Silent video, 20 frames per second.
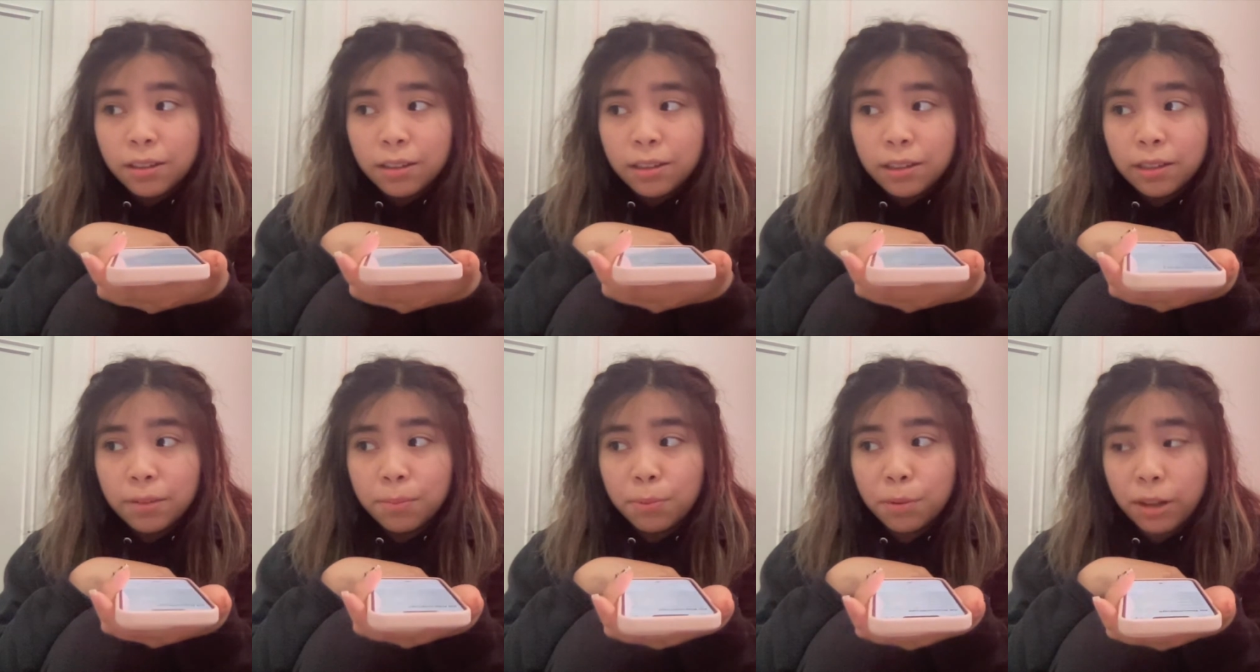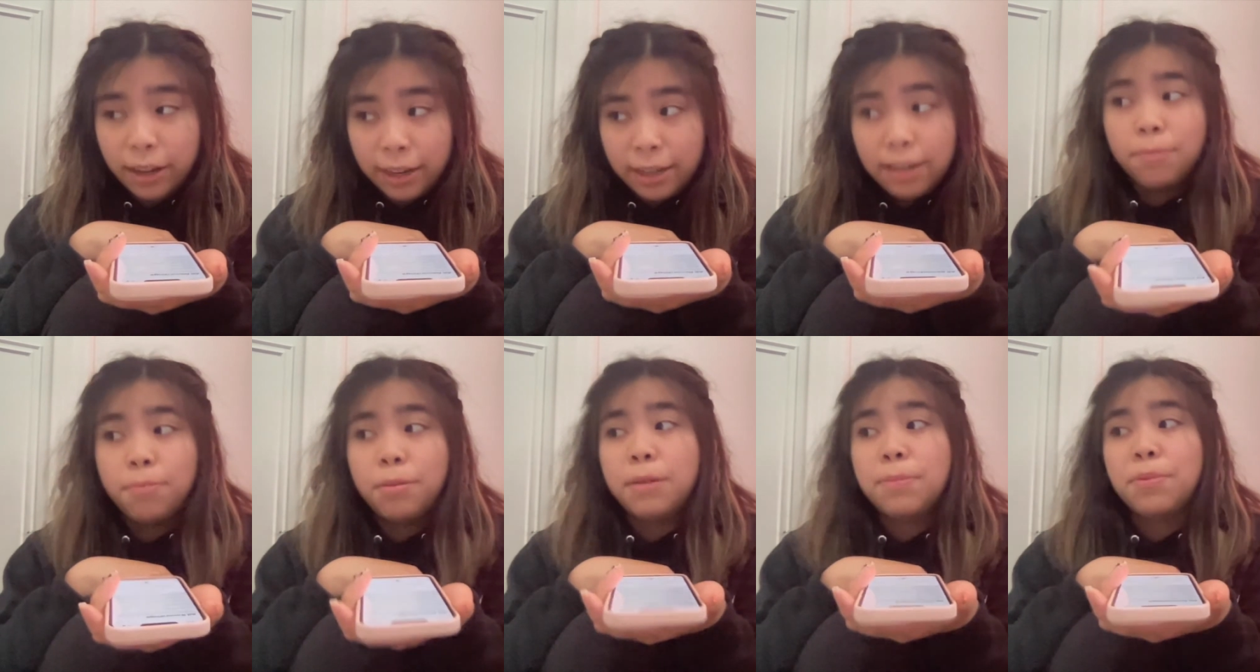There are plenty
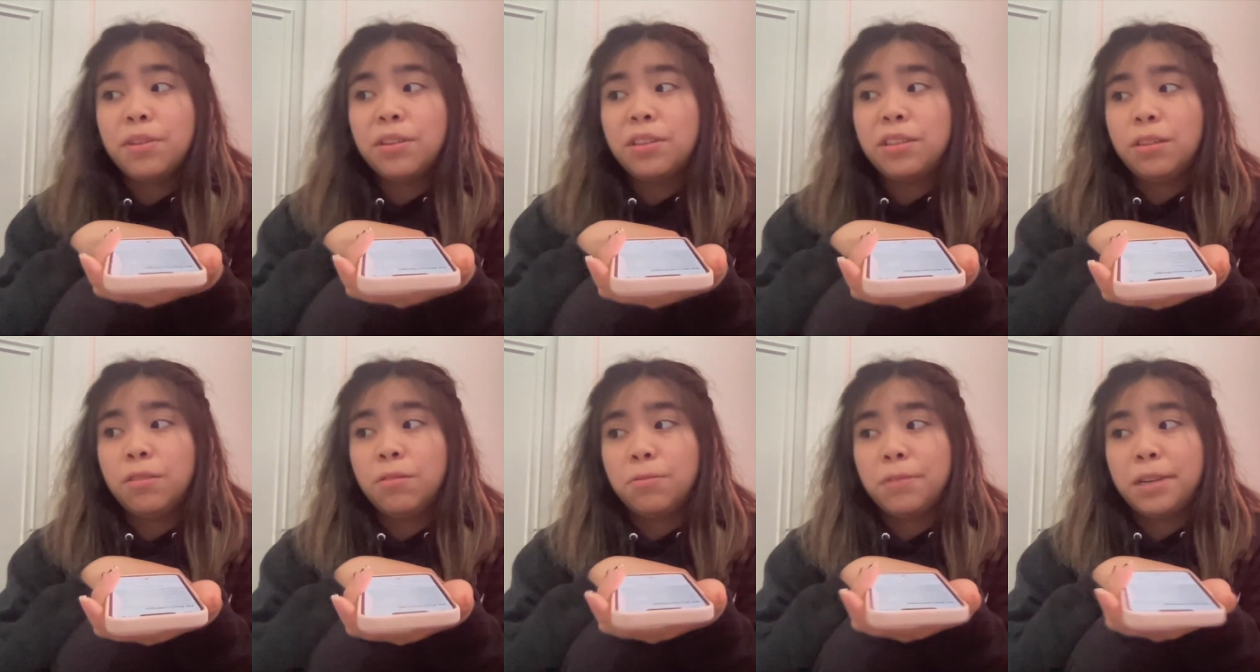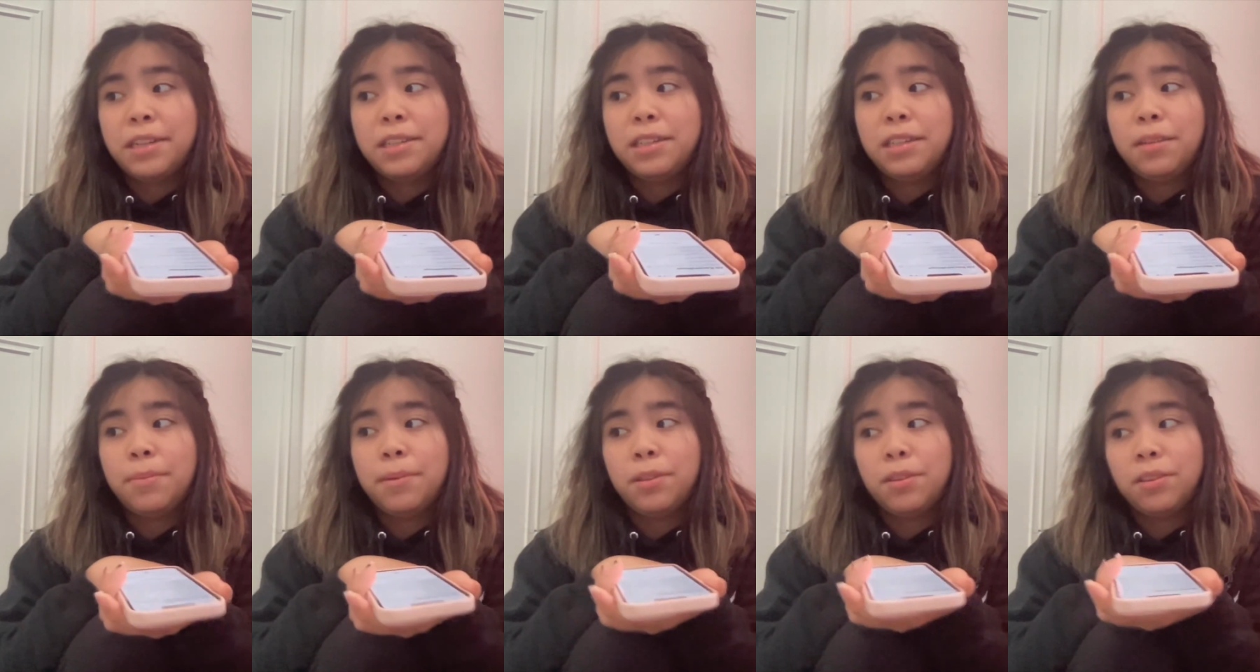of people still
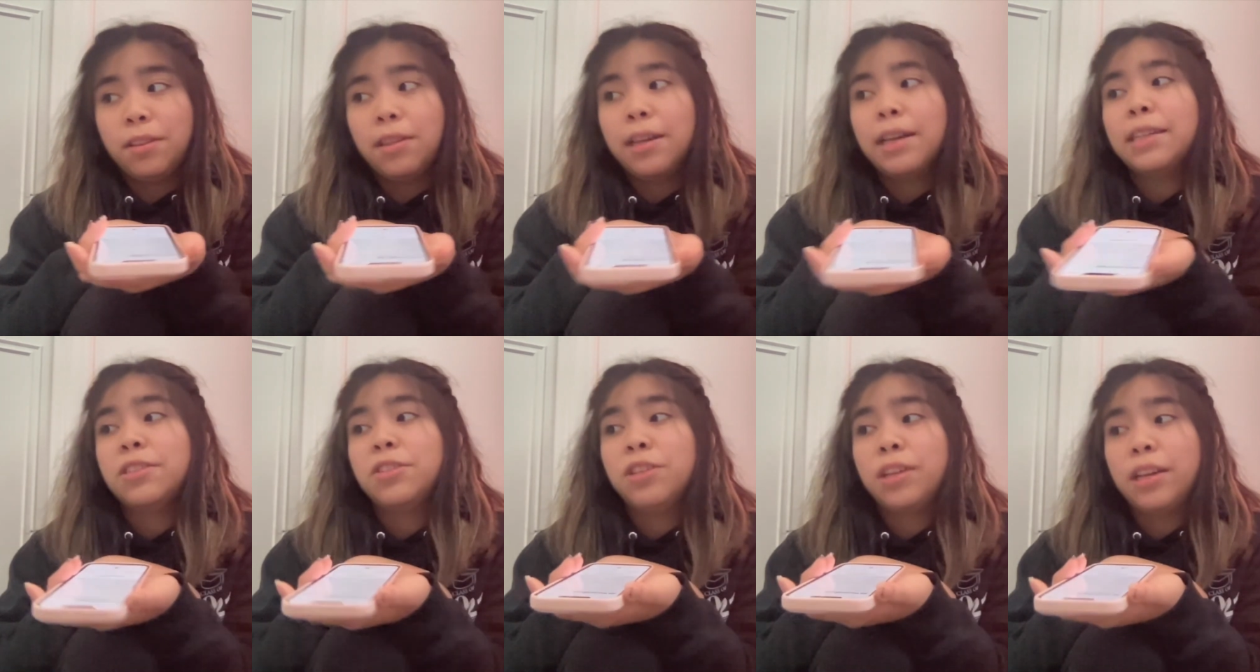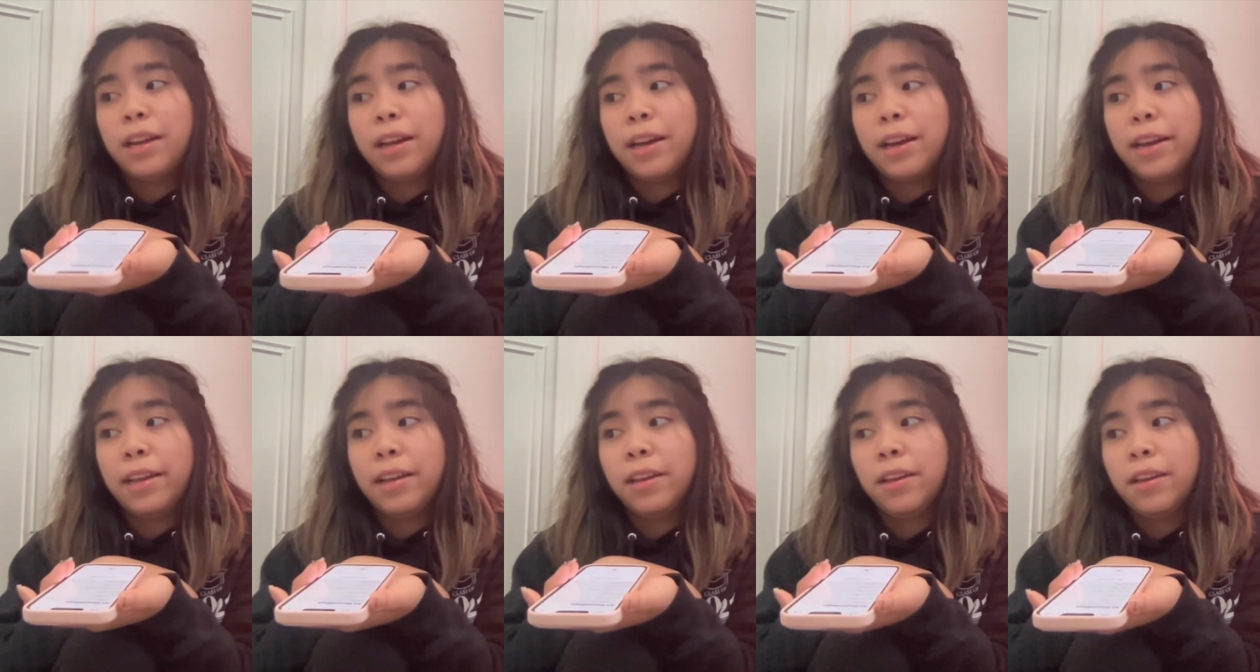ranting about The Last
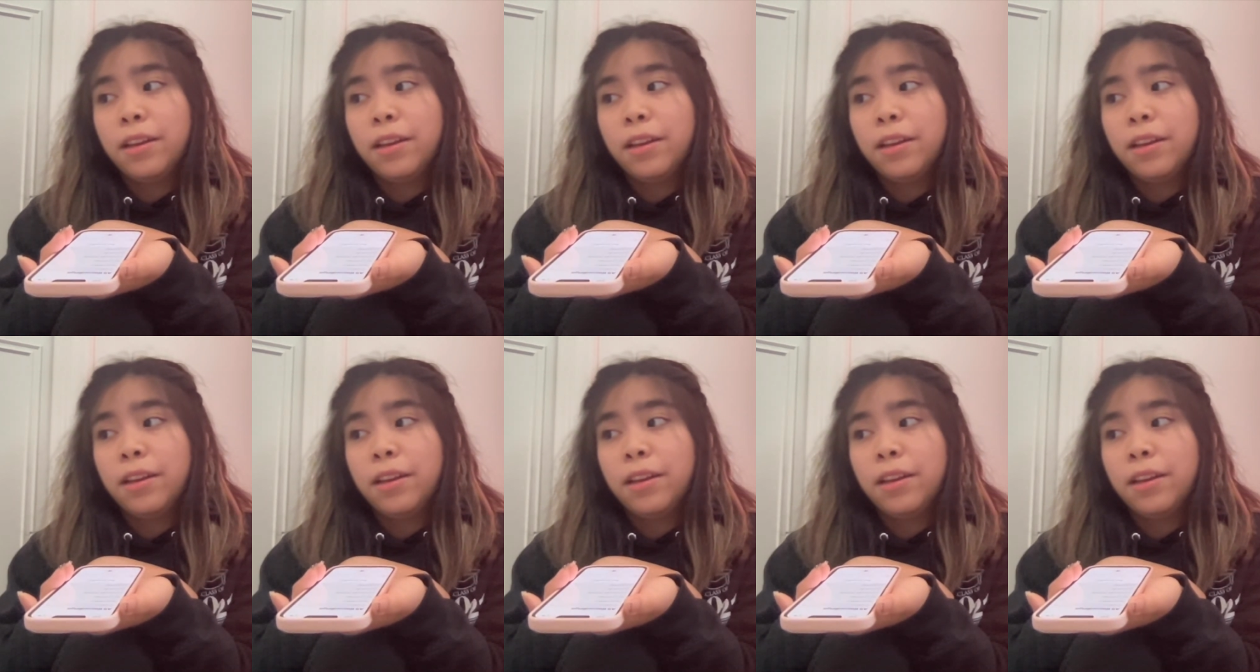Jedi.